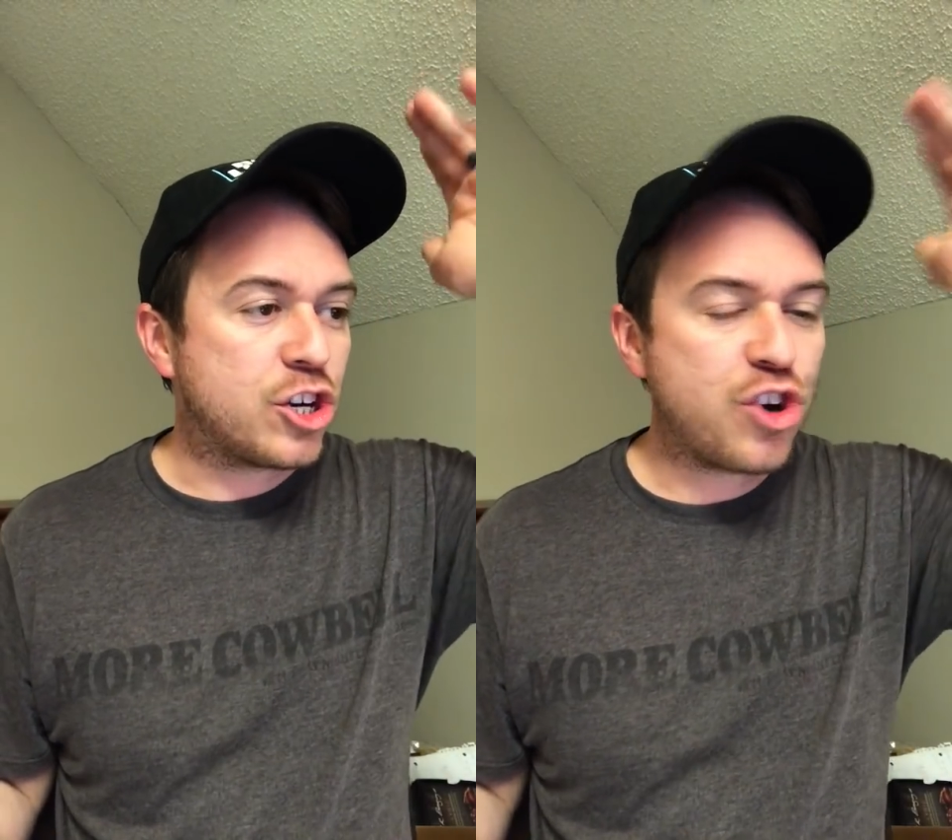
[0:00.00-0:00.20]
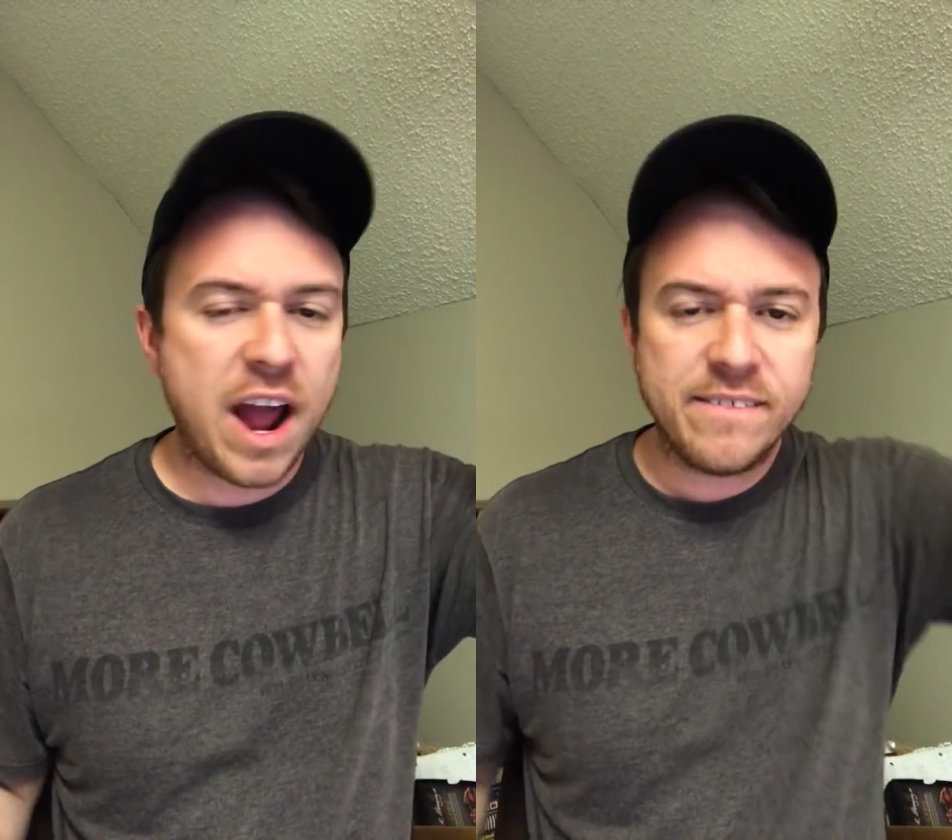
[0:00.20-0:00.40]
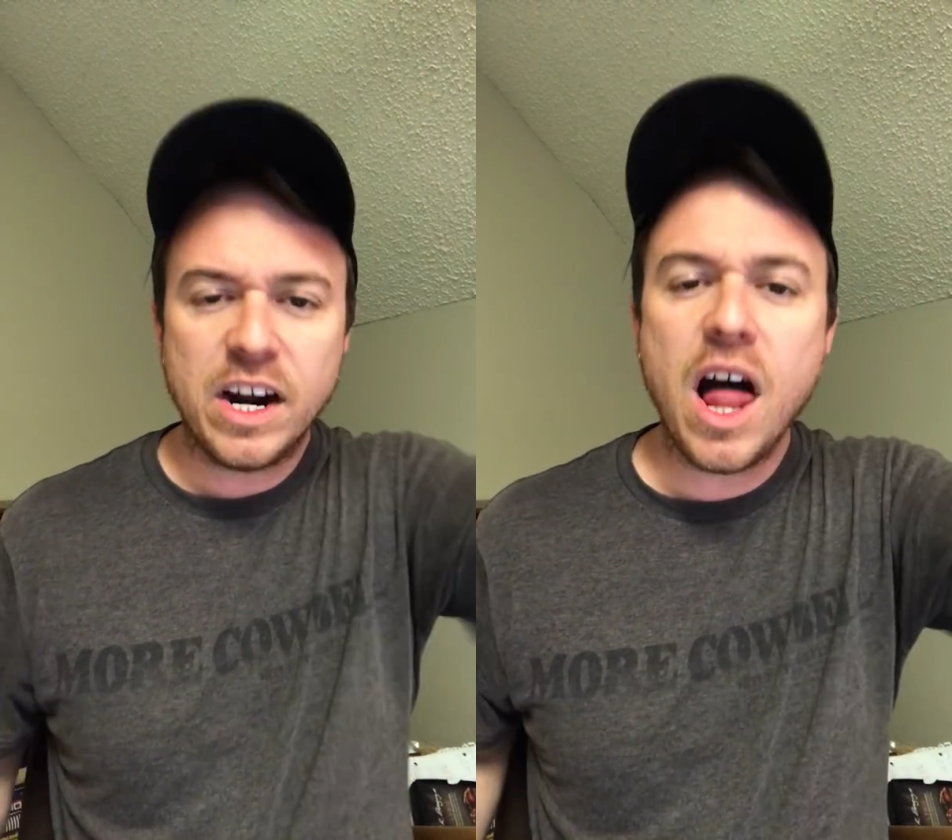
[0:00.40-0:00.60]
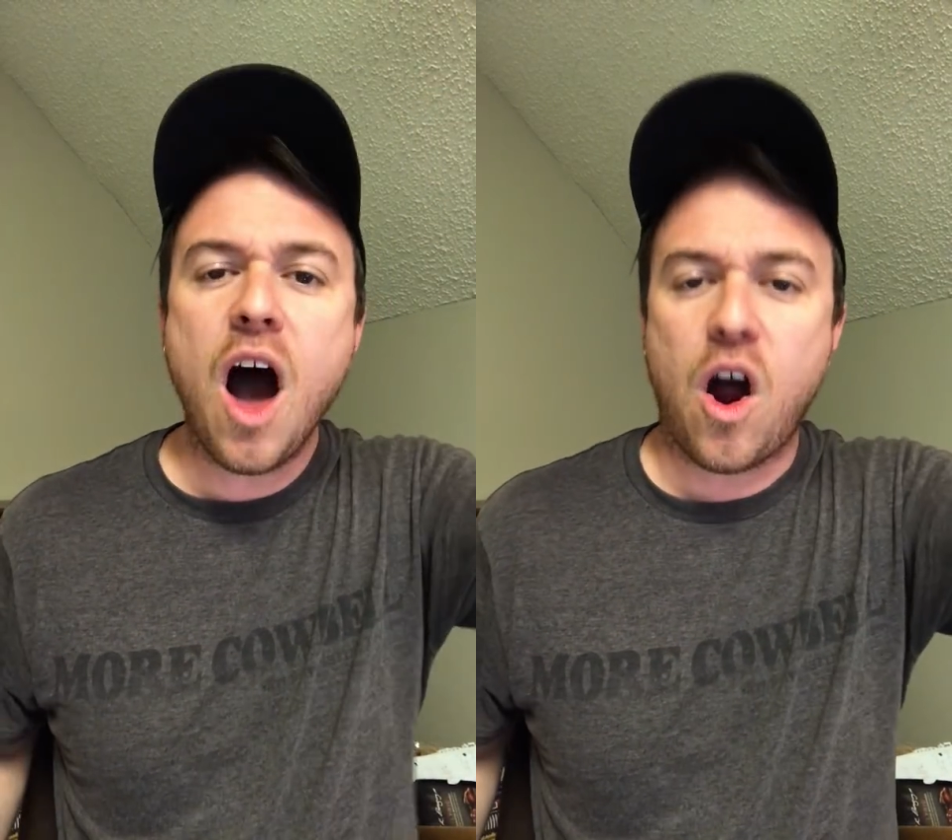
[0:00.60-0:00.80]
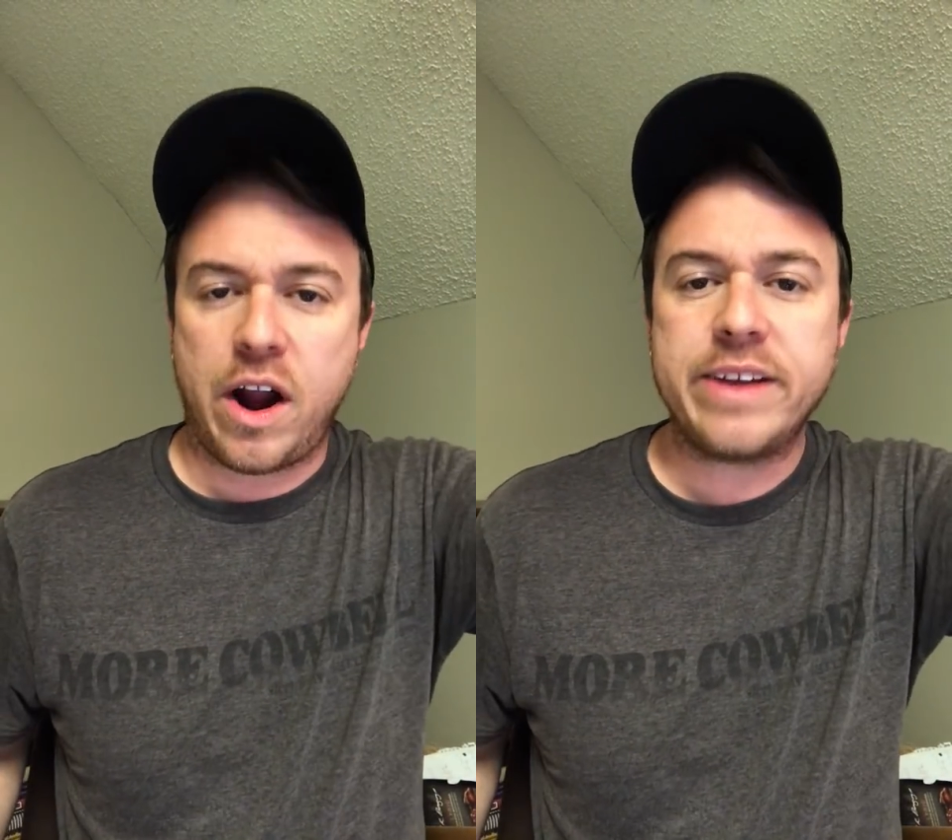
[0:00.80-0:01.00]
Trevor
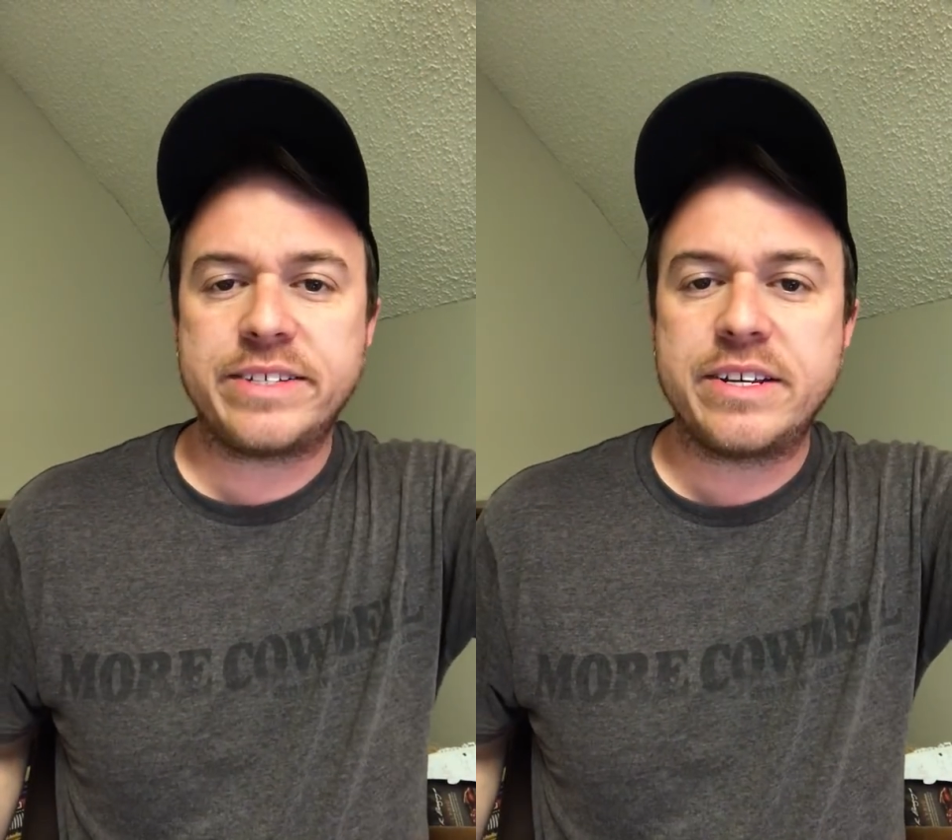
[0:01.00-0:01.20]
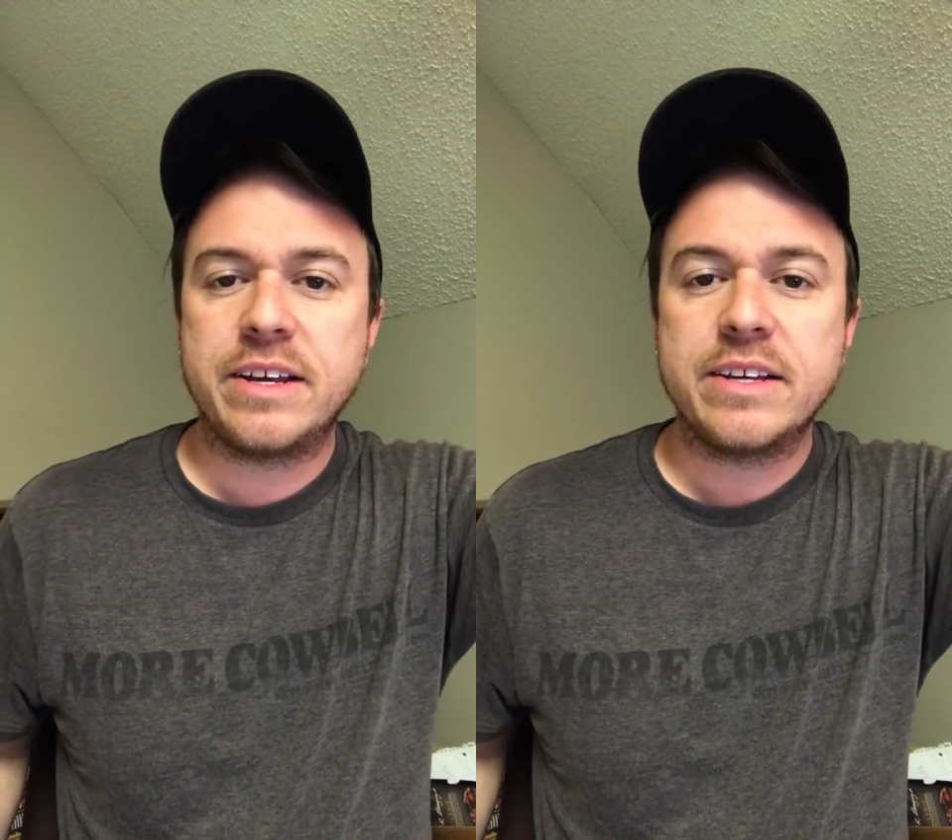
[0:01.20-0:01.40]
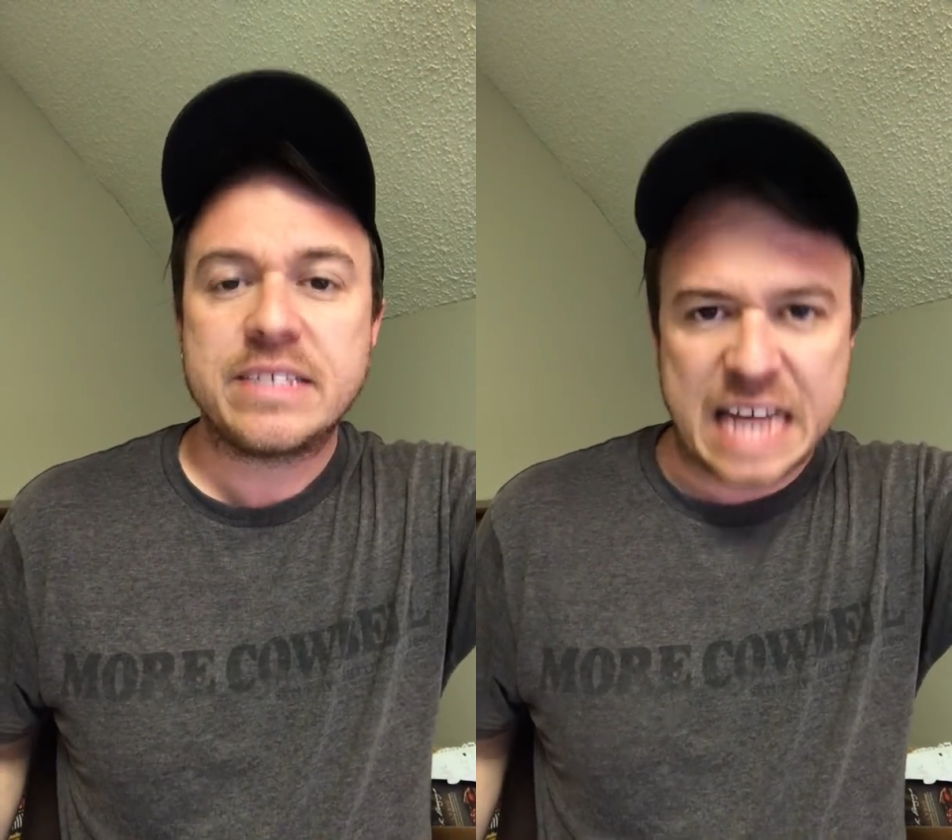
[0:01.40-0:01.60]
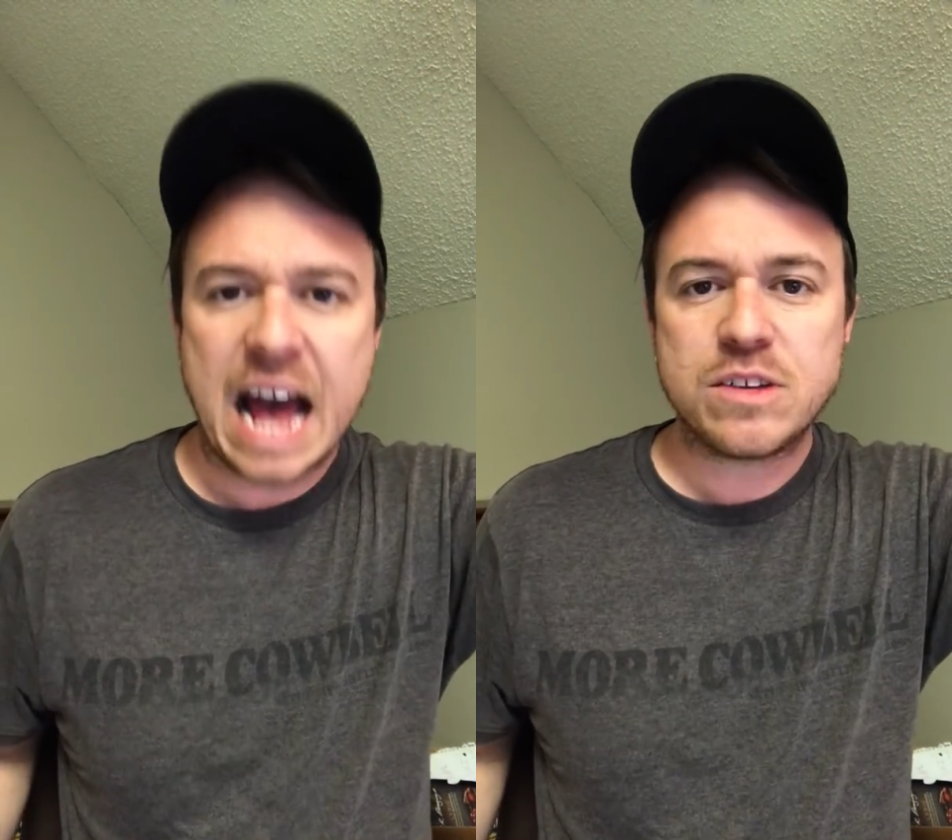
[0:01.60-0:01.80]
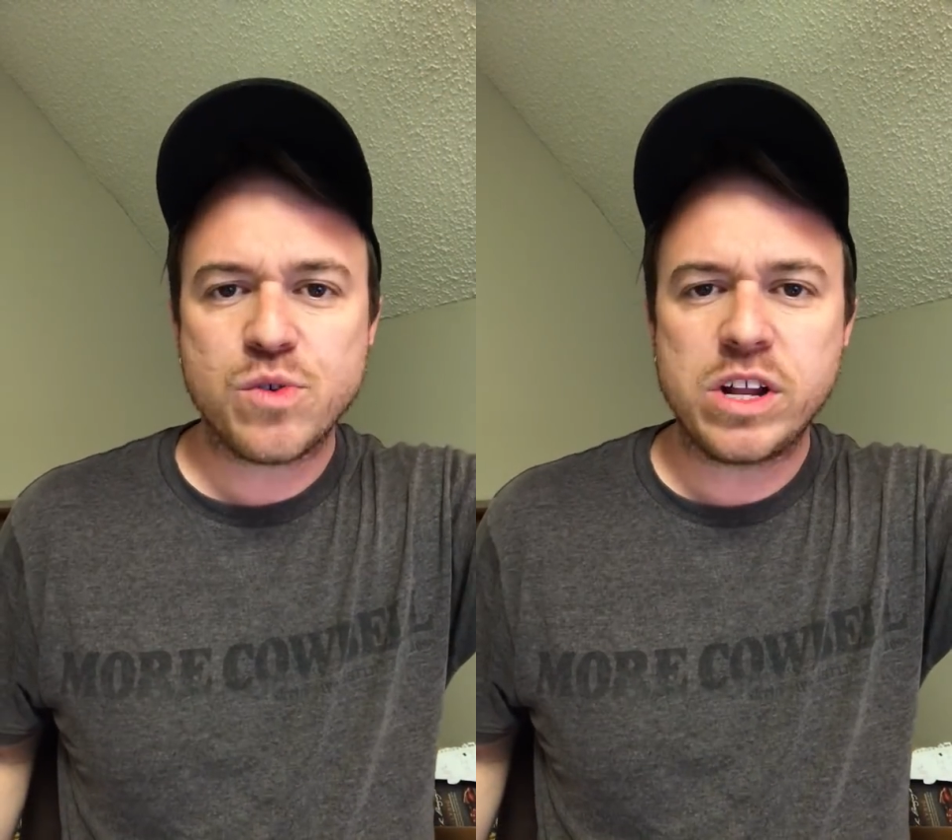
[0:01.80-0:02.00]
Lawrence
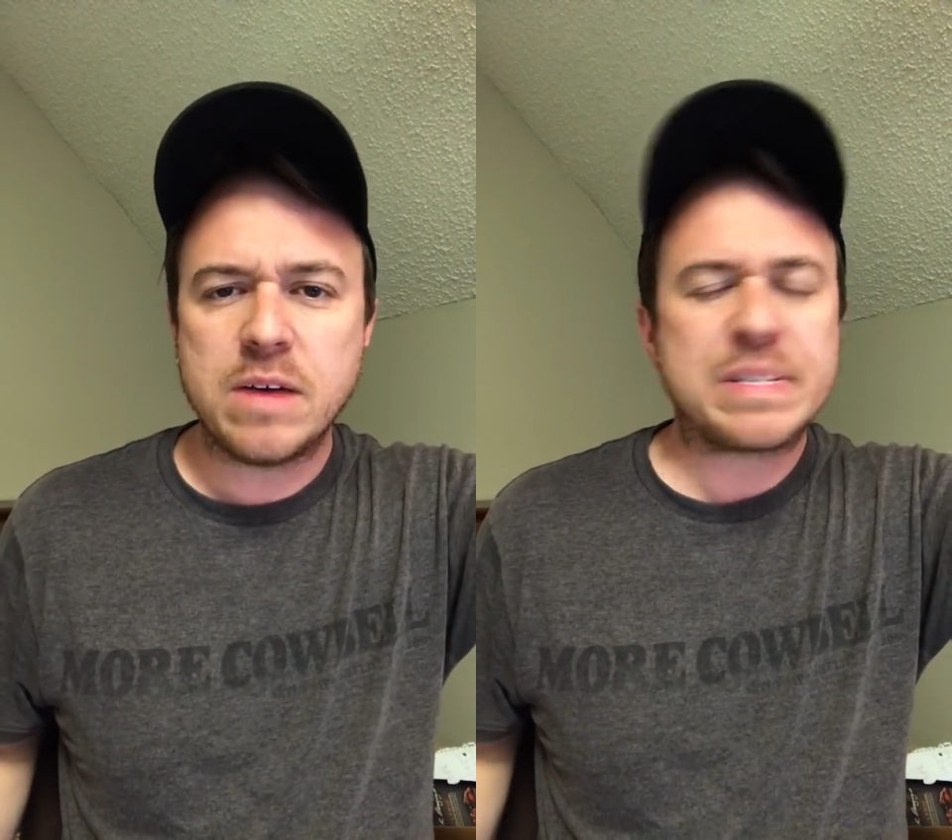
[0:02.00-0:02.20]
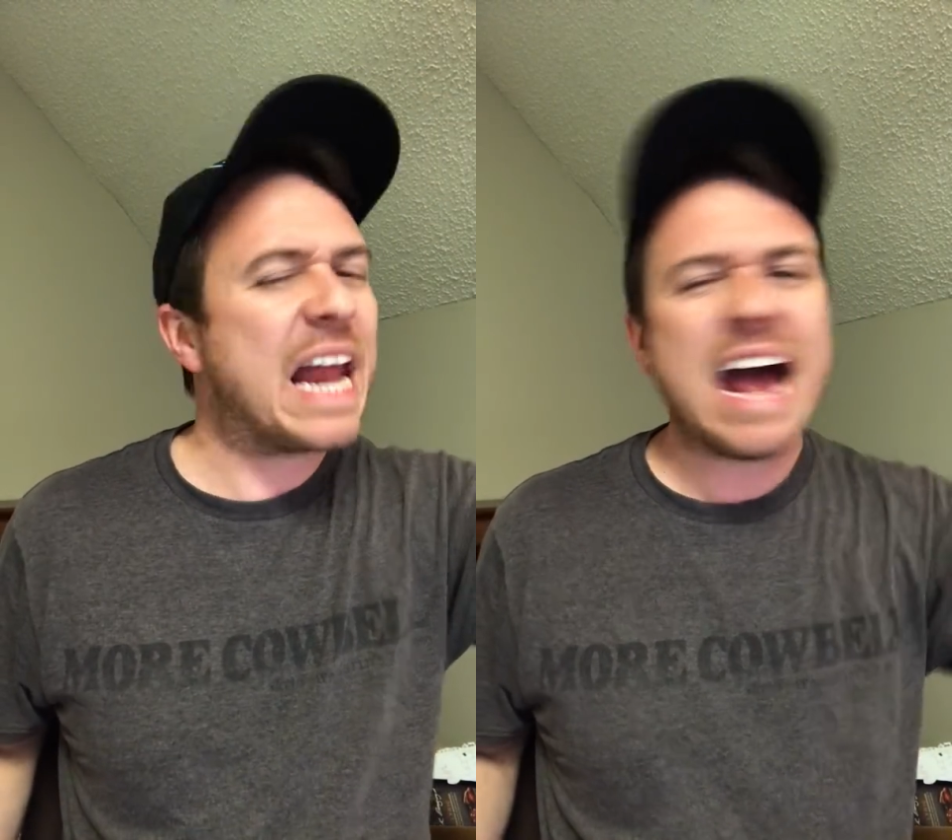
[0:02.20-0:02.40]
signs with Clemson.